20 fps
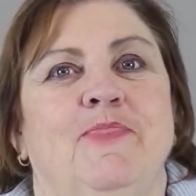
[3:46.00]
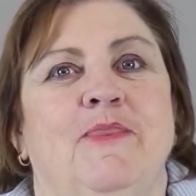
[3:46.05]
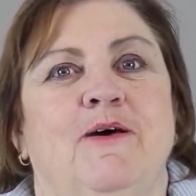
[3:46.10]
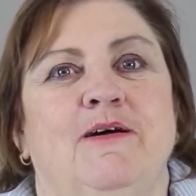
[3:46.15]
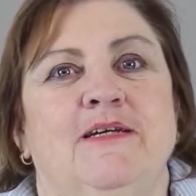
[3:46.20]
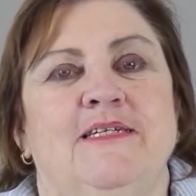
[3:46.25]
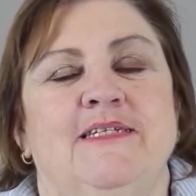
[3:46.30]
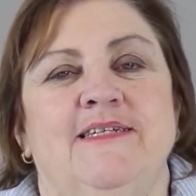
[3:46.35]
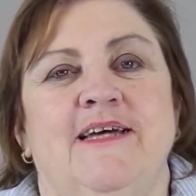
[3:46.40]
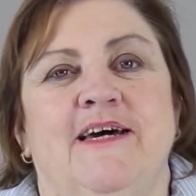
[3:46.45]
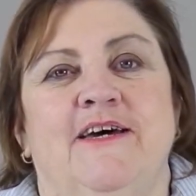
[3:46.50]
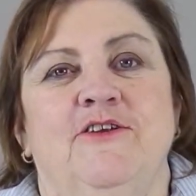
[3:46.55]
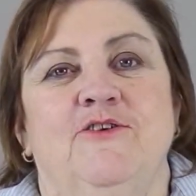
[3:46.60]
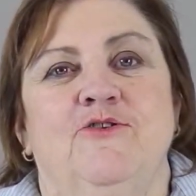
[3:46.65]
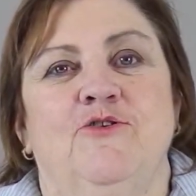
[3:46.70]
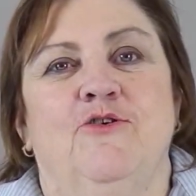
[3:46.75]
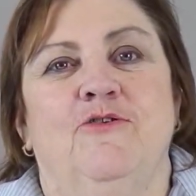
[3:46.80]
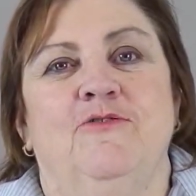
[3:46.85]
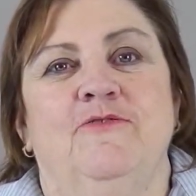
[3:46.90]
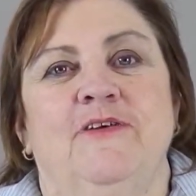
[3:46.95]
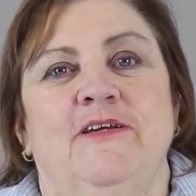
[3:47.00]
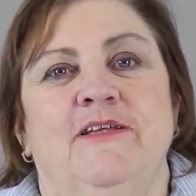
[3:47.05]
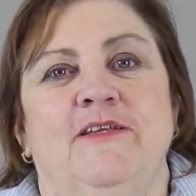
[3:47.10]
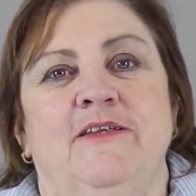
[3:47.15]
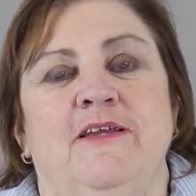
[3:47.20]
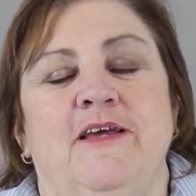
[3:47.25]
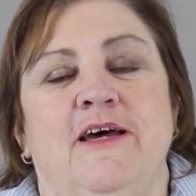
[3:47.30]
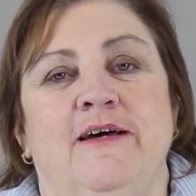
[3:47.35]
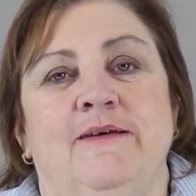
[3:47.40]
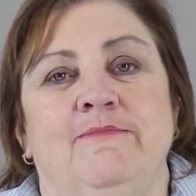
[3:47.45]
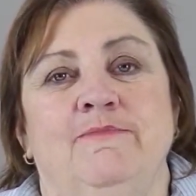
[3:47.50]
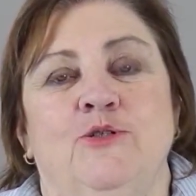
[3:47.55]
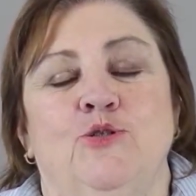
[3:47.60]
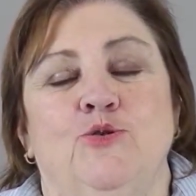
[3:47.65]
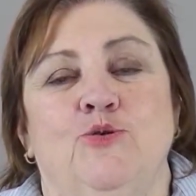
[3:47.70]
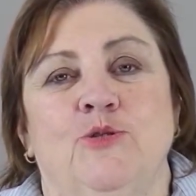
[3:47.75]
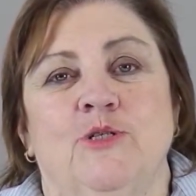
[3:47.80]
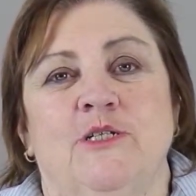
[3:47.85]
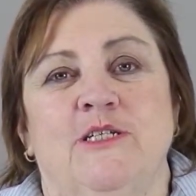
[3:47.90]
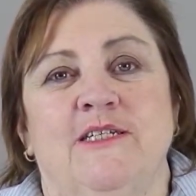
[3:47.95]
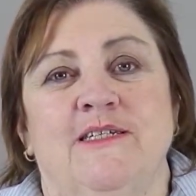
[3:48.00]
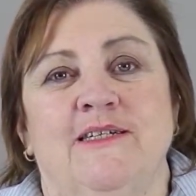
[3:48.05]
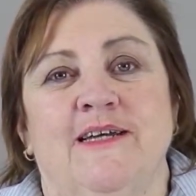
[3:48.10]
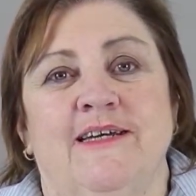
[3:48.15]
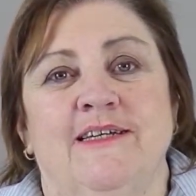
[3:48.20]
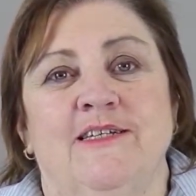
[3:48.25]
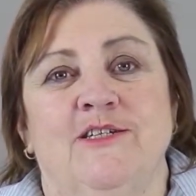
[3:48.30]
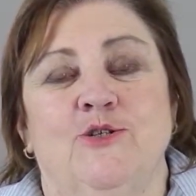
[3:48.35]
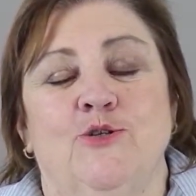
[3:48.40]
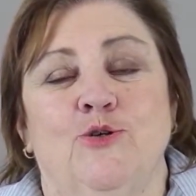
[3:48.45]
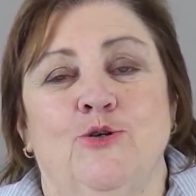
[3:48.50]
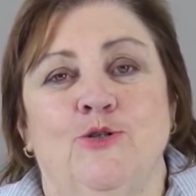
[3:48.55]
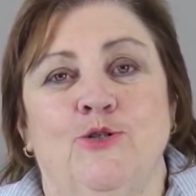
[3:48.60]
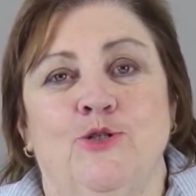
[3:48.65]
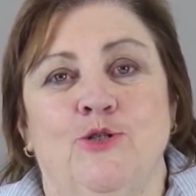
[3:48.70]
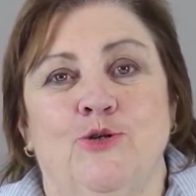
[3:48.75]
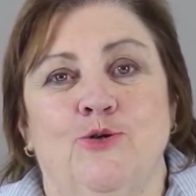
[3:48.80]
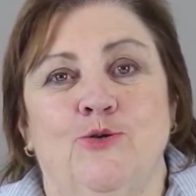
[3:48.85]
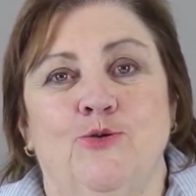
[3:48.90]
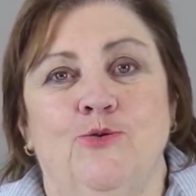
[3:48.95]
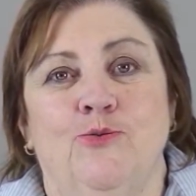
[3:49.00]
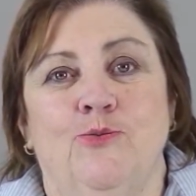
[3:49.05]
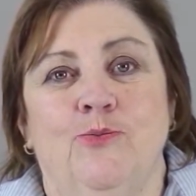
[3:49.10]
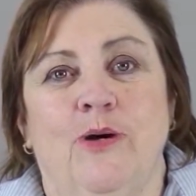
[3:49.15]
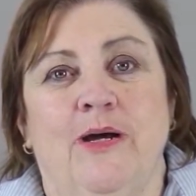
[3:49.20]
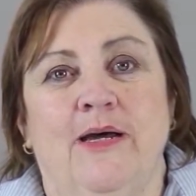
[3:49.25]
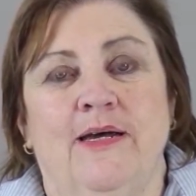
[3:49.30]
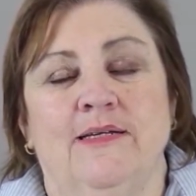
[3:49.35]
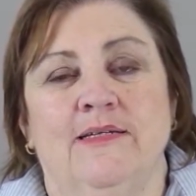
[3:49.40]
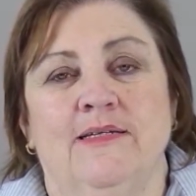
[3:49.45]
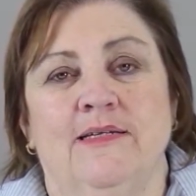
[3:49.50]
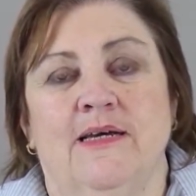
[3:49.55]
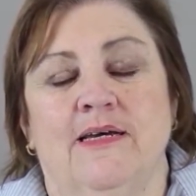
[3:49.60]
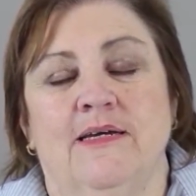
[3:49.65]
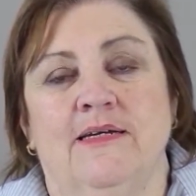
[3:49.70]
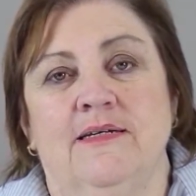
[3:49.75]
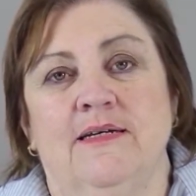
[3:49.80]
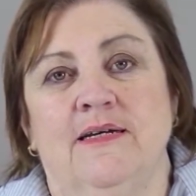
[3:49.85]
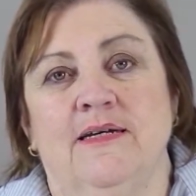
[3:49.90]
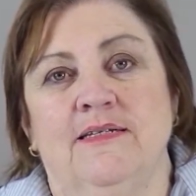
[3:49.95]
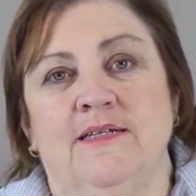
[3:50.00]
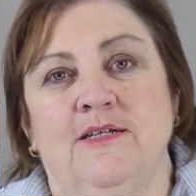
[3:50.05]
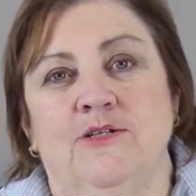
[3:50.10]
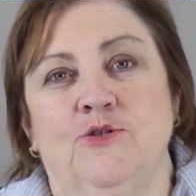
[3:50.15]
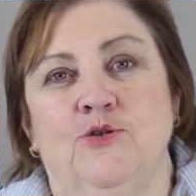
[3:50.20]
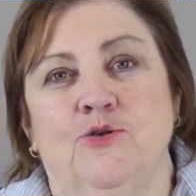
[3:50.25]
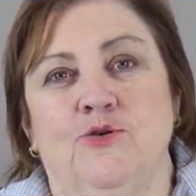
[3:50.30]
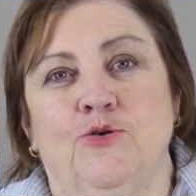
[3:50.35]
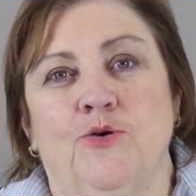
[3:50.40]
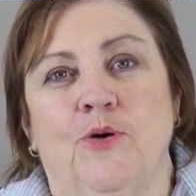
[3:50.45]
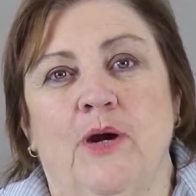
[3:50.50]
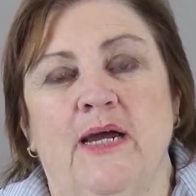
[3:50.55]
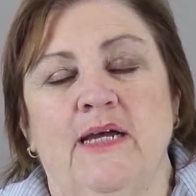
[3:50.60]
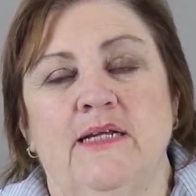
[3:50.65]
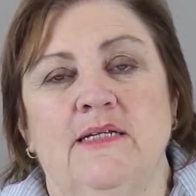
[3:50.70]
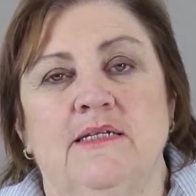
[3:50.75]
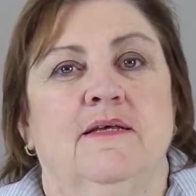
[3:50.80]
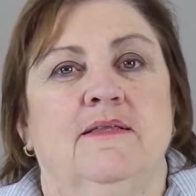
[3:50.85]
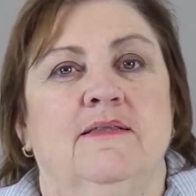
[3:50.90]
I started off in short stay surgical as a new grad.